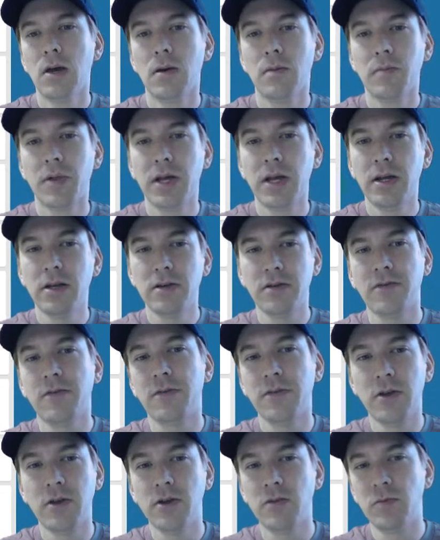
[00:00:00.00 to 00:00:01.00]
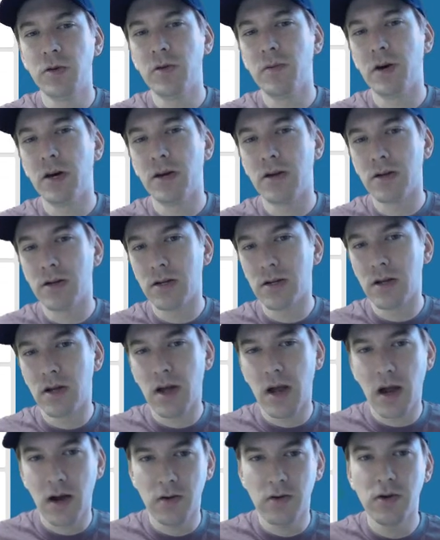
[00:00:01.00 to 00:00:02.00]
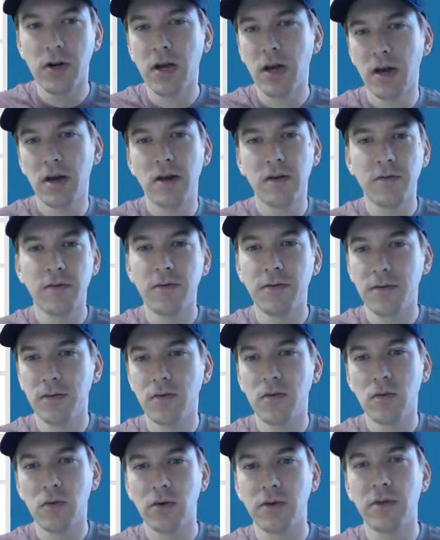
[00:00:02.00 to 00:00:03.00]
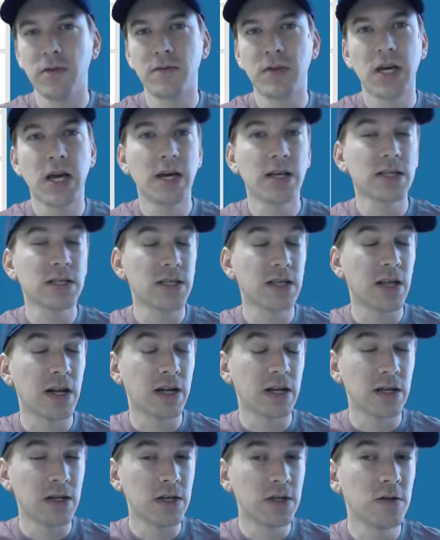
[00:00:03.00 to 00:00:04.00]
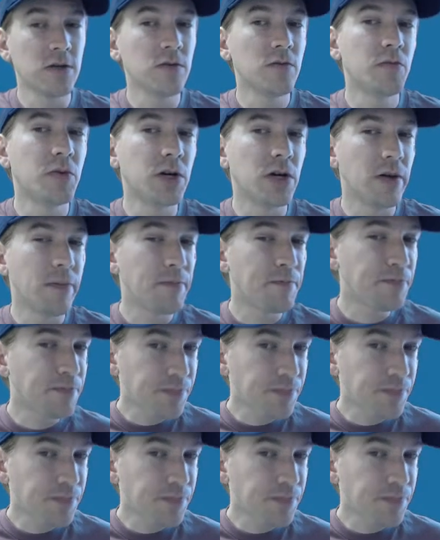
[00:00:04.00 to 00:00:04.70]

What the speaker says: Planned for there to be about an hour and a half worth of tasks that I could do, but